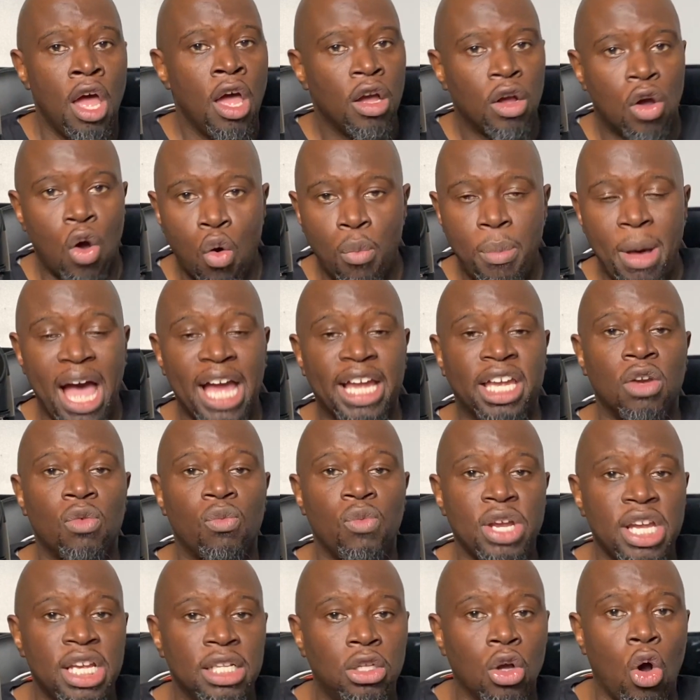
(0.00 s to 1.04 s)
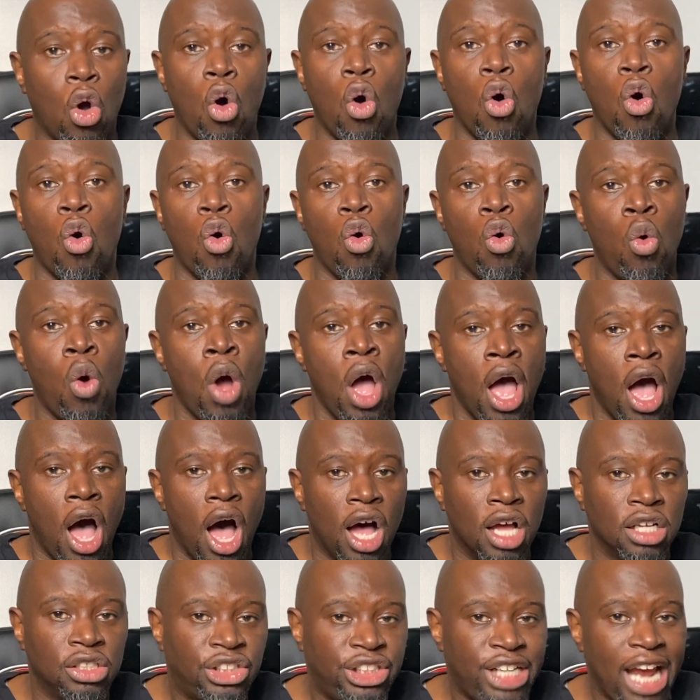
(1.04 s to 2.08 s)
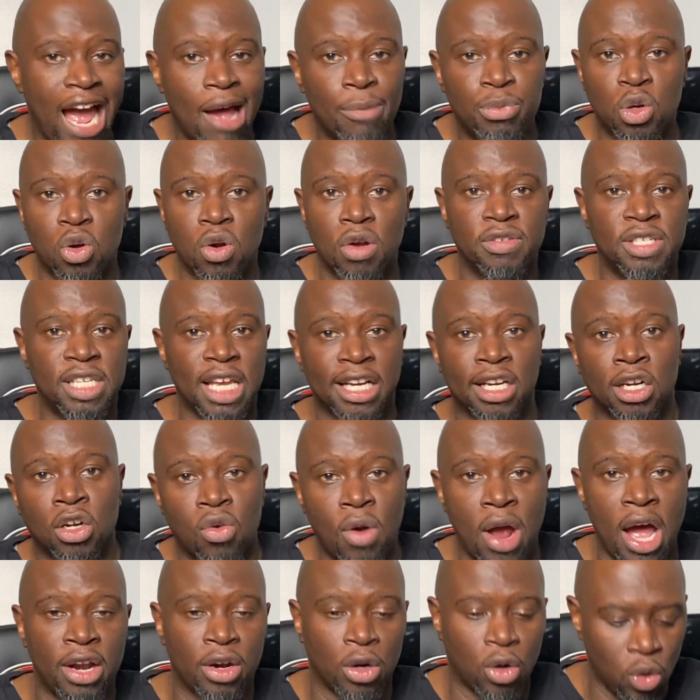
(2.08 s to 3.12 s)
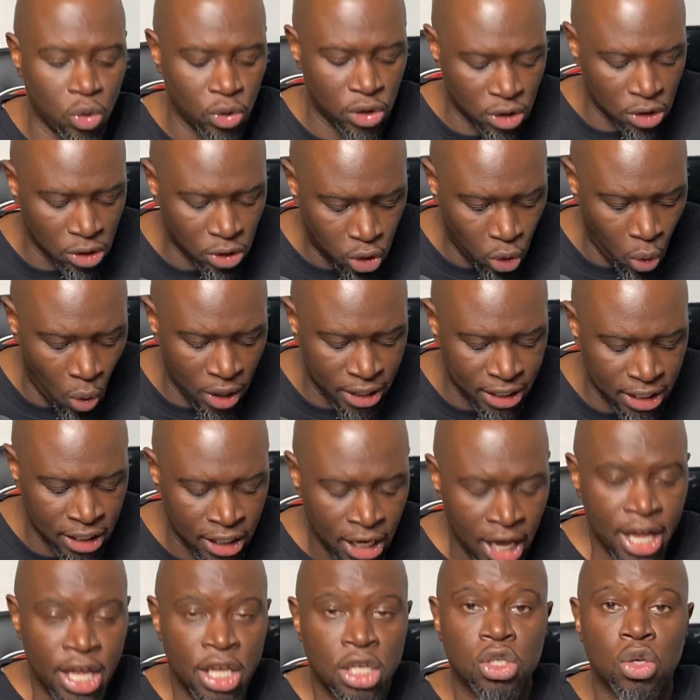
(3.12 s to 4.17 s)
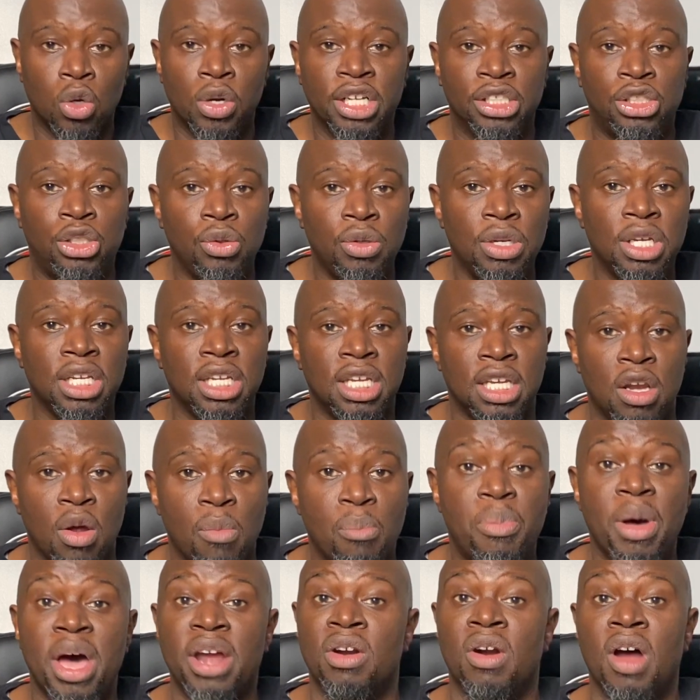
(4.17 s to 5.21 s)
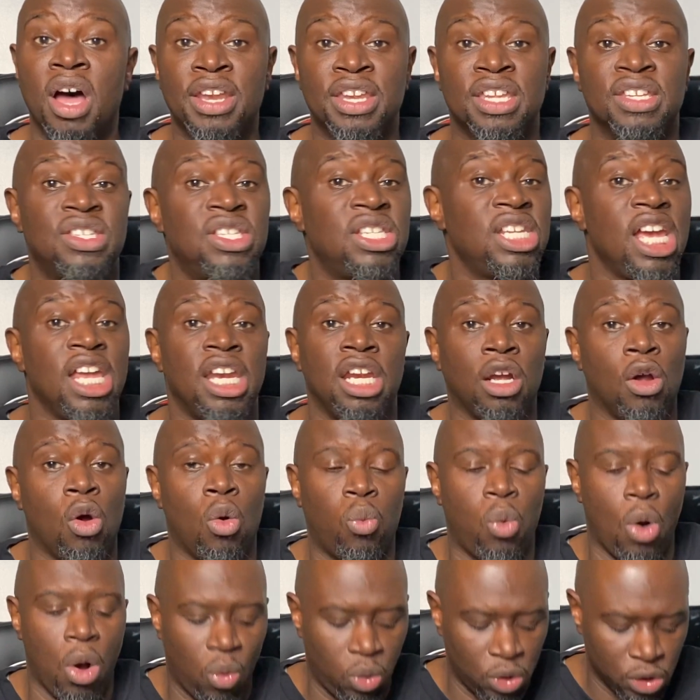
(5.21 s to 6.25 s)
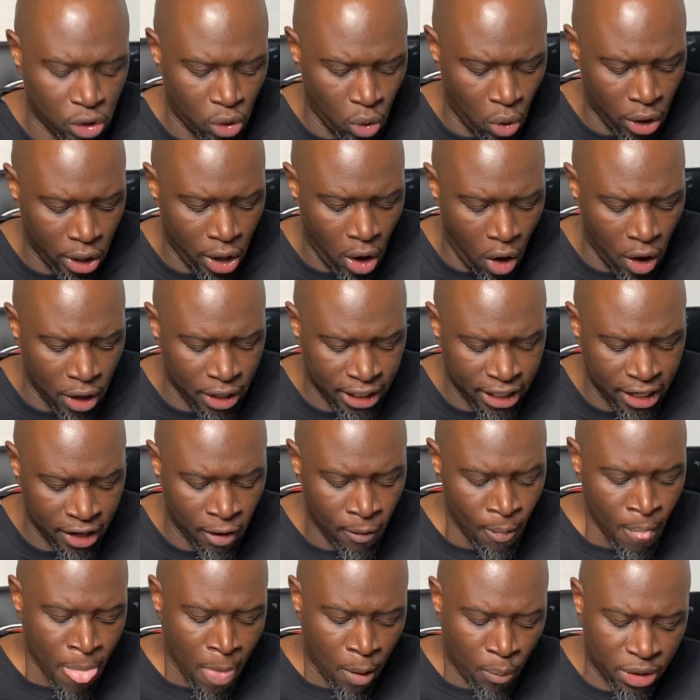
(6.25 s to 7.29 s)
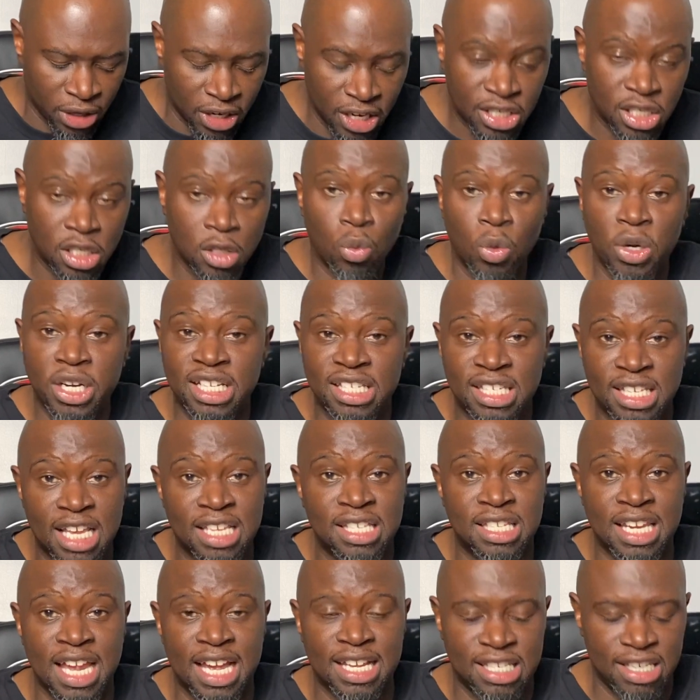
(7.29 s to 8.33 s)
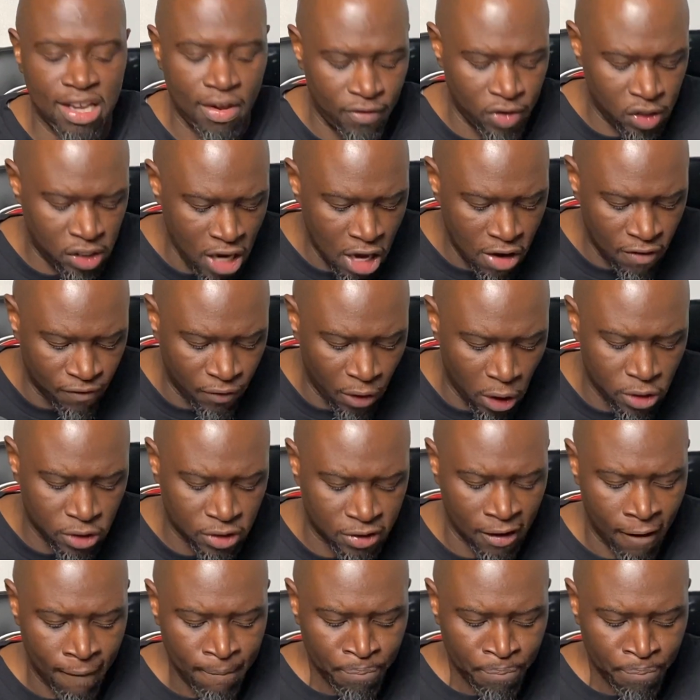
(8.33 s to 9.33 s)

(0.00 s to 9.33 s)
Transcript: Go back and read the whole uh, chapter of Second Chronicles in 20 so that you can get a better understanding of what was going on here. But listen to what he says in that seventeen verse.